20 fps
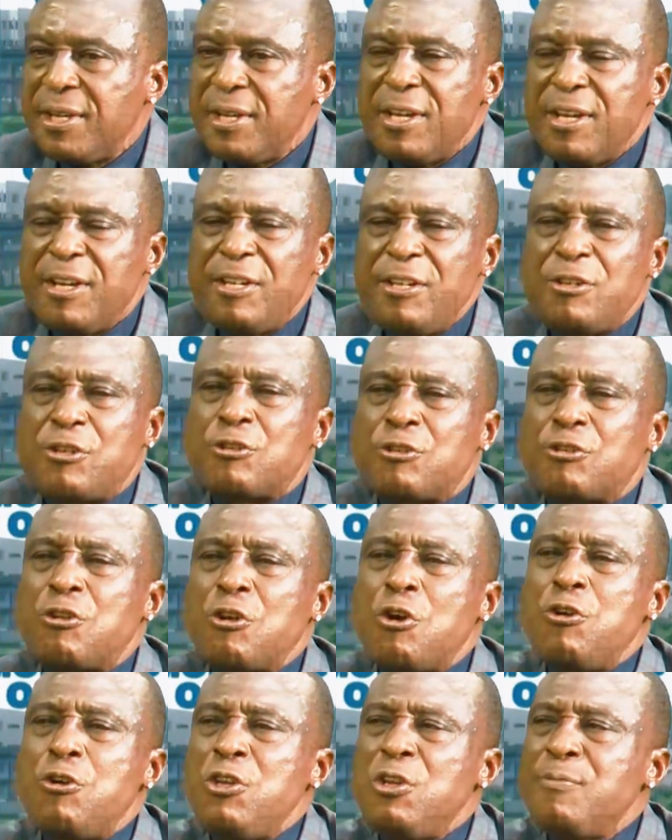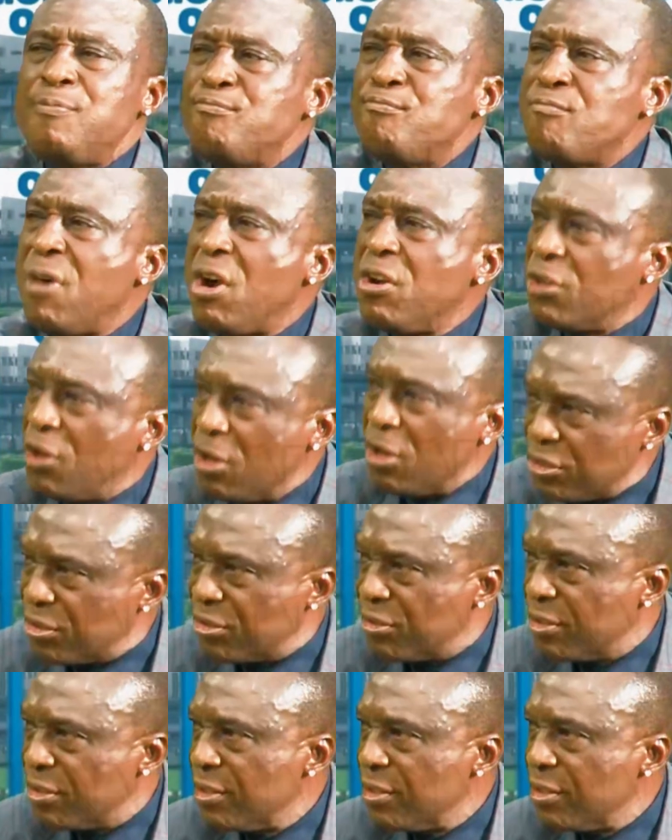is so humongous